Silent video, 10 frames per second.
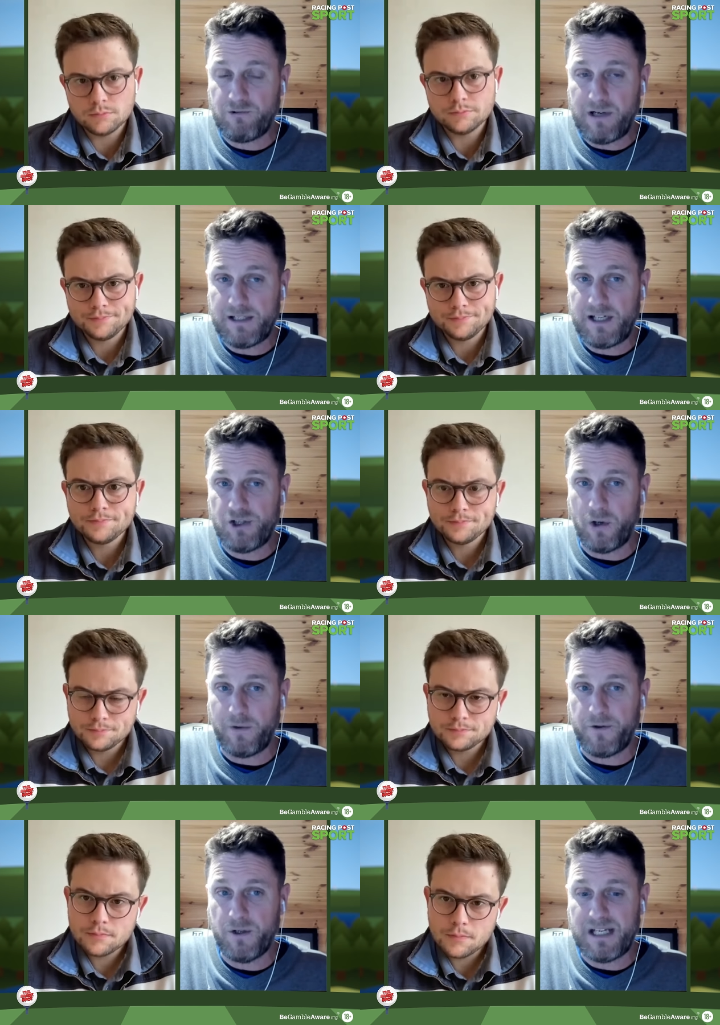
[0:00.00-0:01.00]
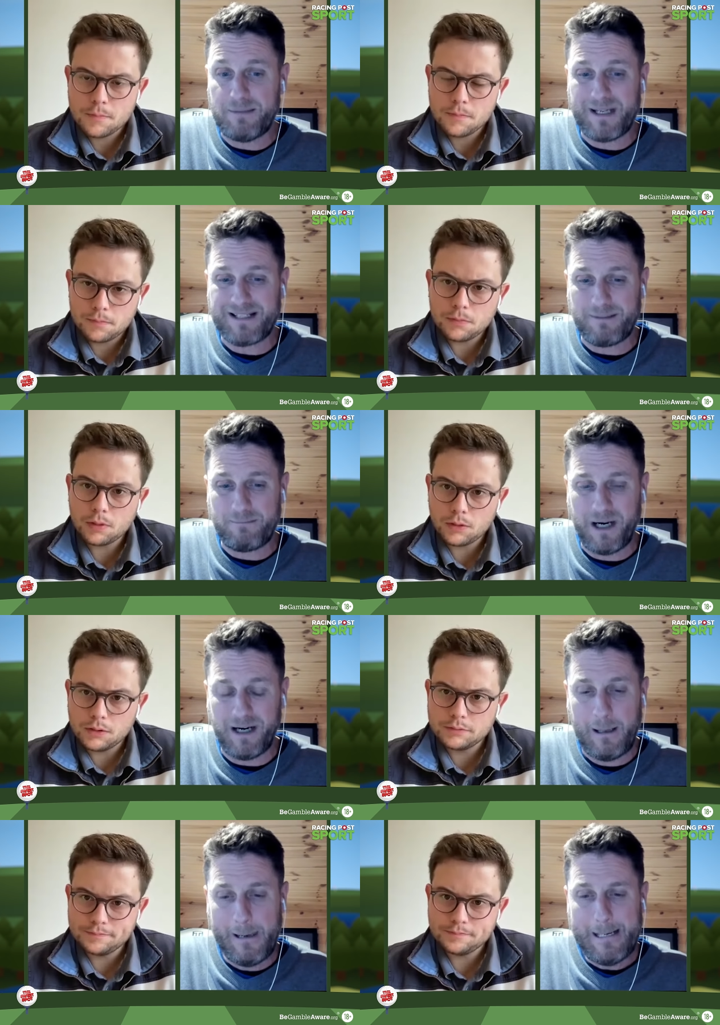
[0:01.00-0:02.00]
Speaker 1: Great tee shot on thirteen, missed the
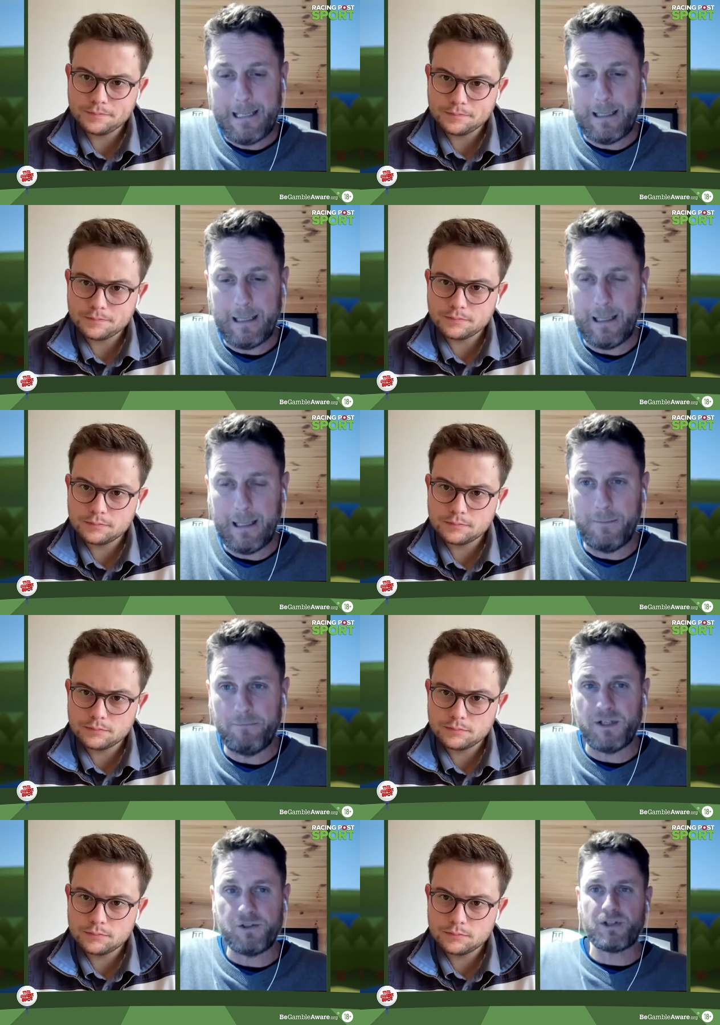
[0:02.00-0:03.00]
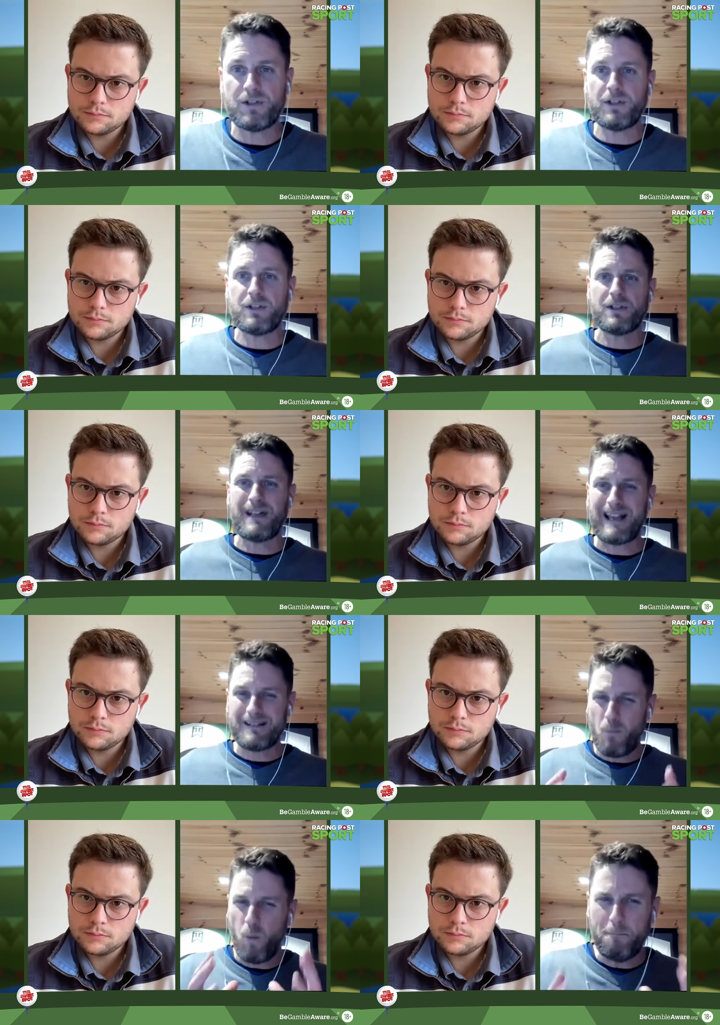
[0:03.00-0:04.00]
putt, um, and just just
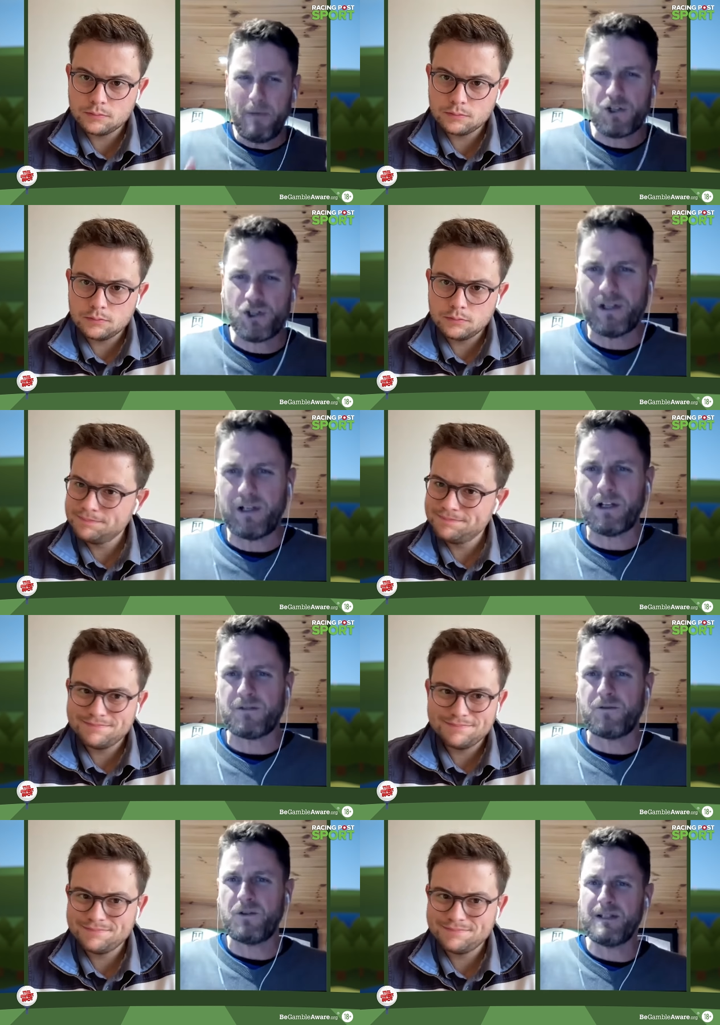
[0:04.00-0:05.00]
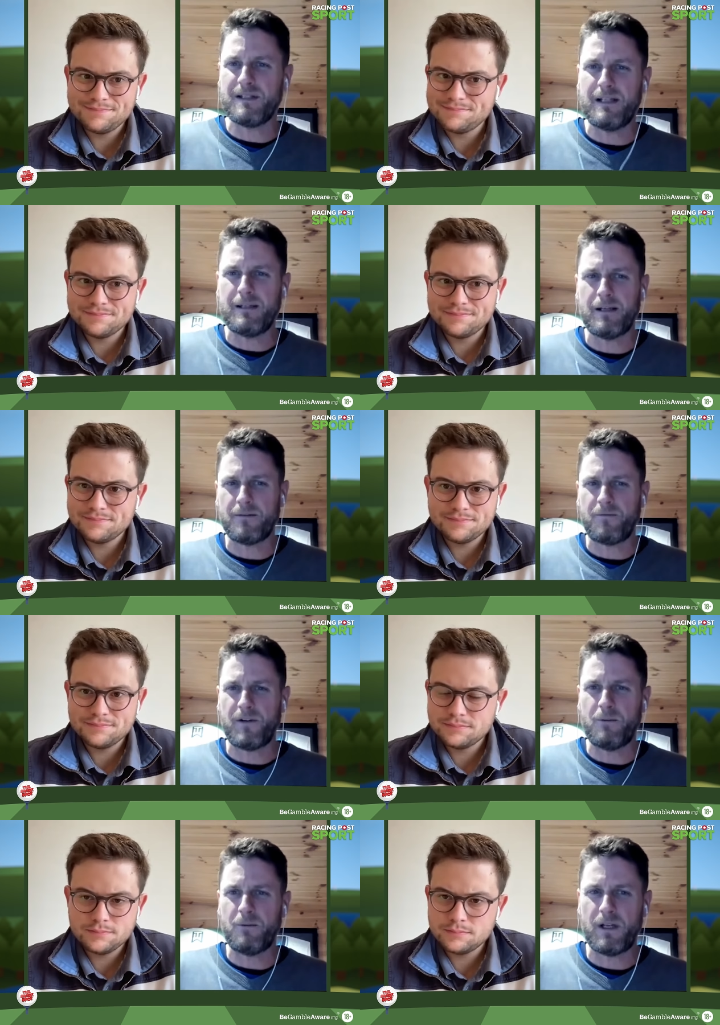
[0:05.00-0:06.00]
hasn't won much in the last few years, has he?
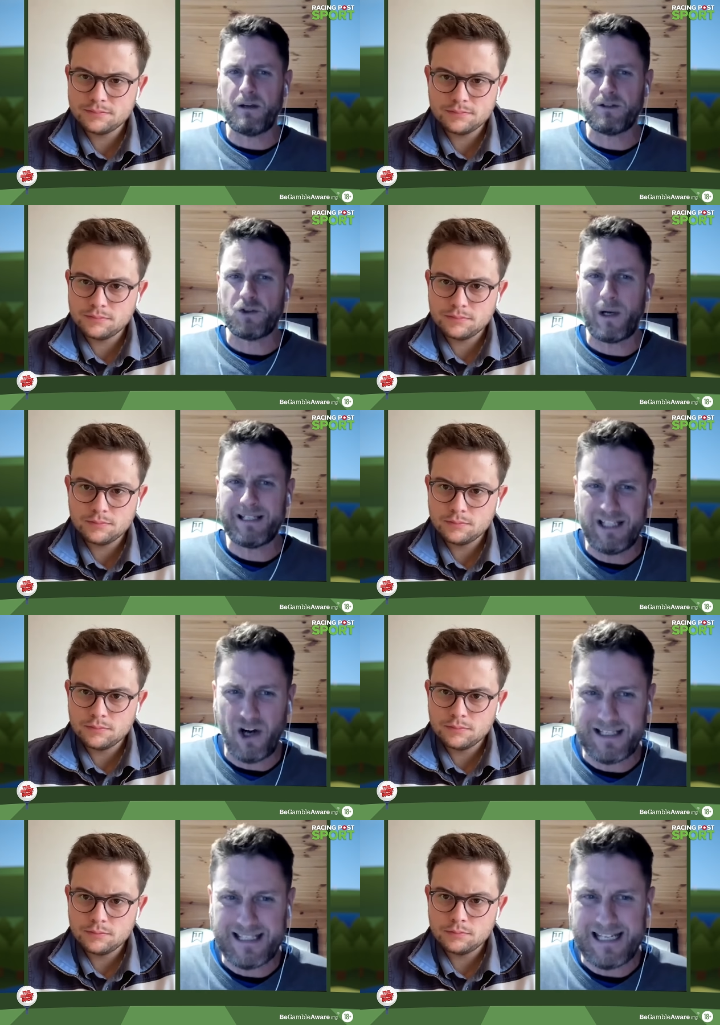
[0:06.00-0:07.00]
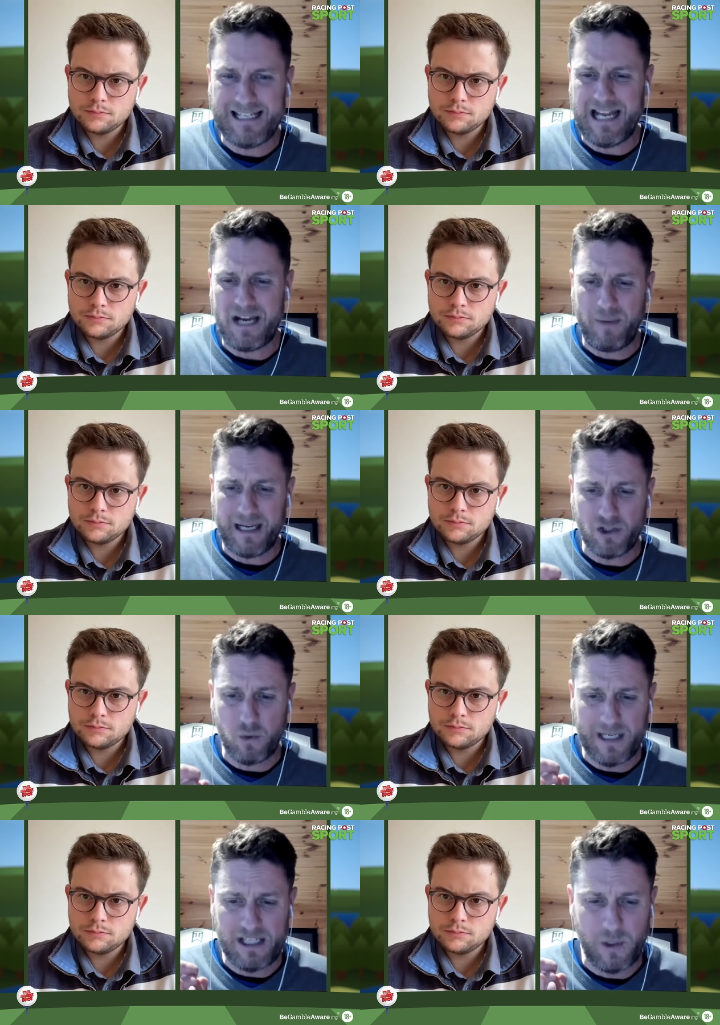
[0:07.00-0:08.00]
Fleetwood, yeah, twenty nineteen Nedbank,
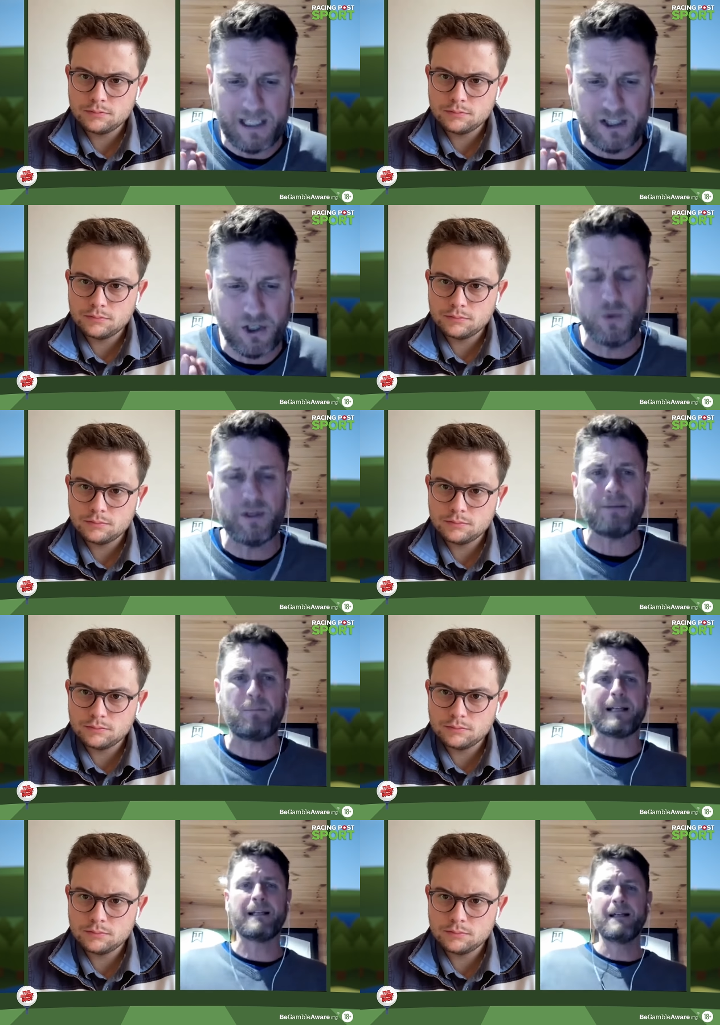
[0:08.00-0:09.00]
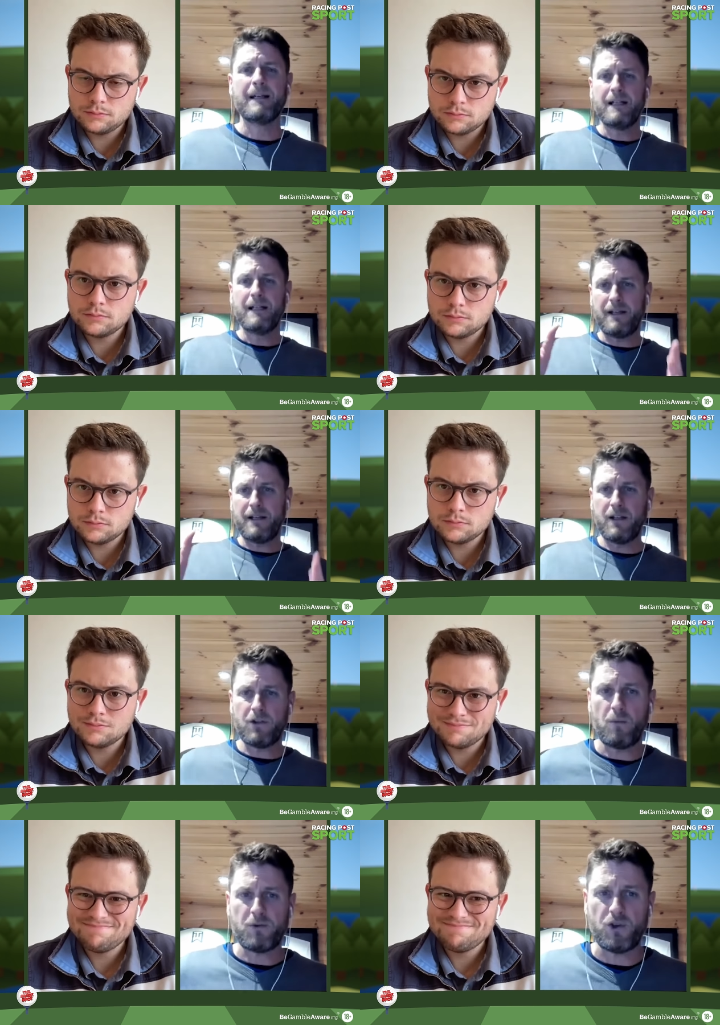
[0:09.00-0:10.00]
twenty twenty-two Nedbank, and then
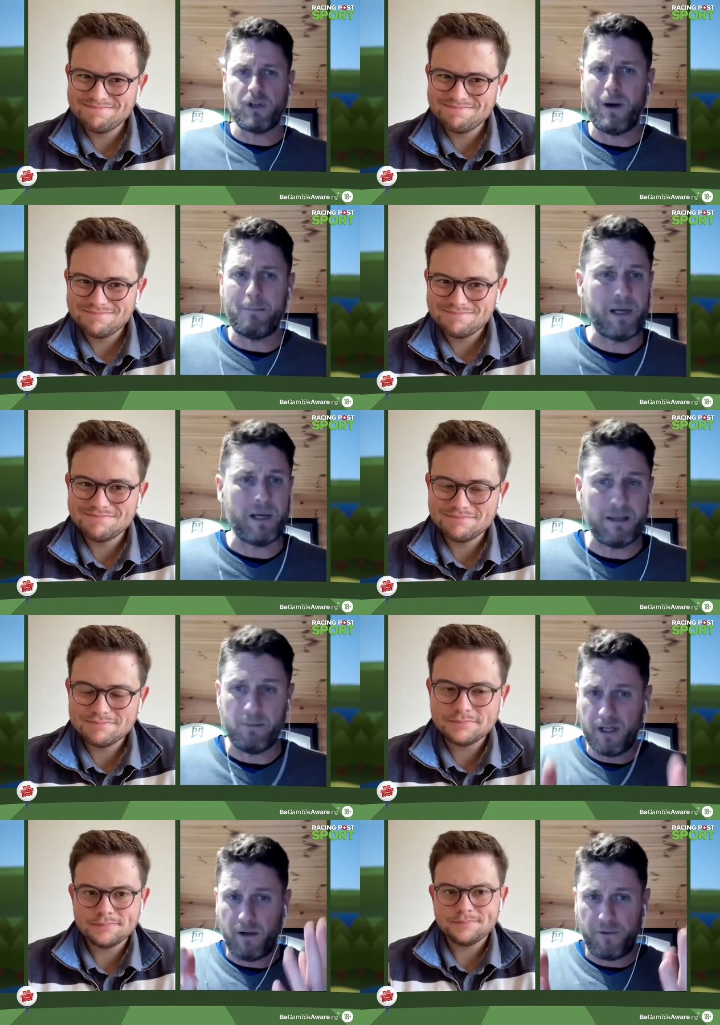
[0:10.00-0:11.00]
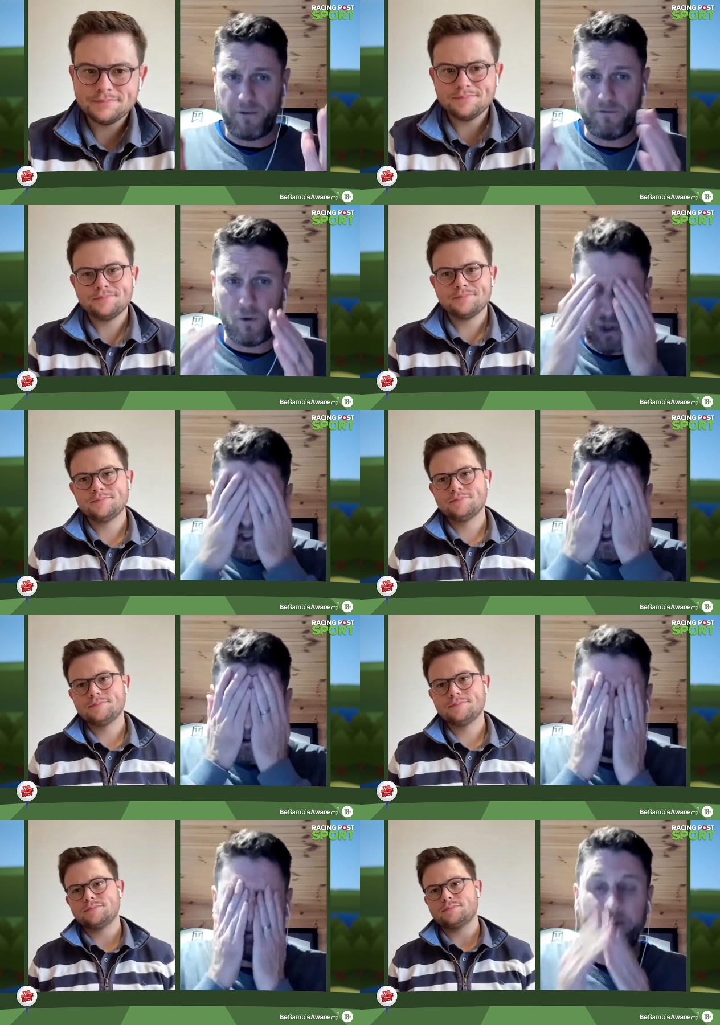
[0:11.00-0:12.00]
another opportunity went begging. But yeah, if, if you're watching,
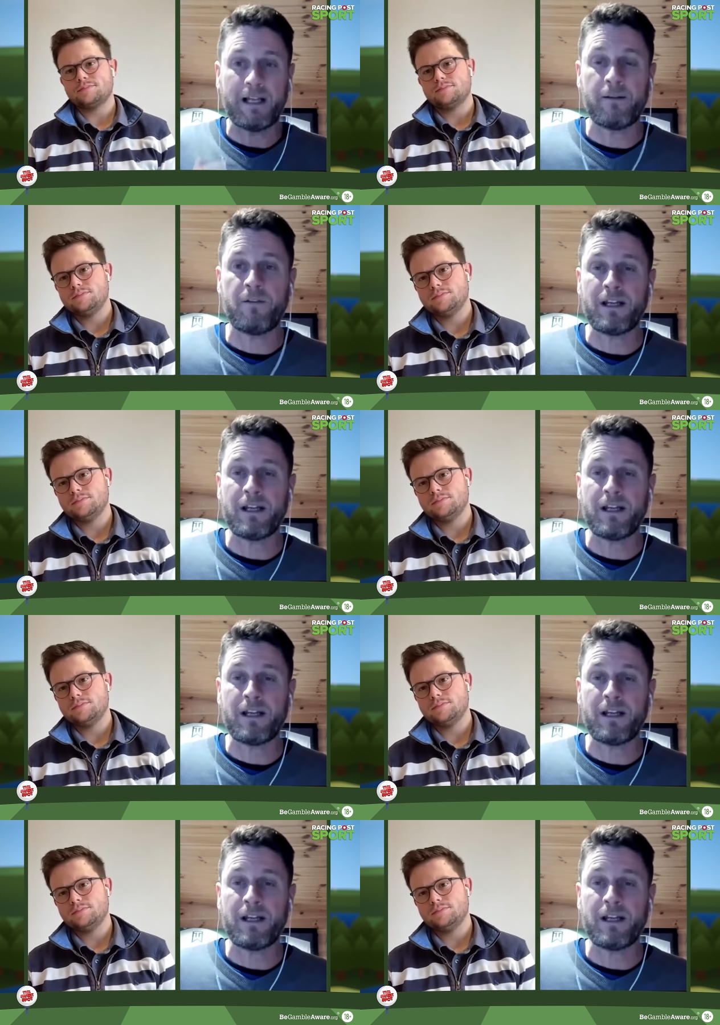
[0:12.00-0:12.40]
Tommy, thank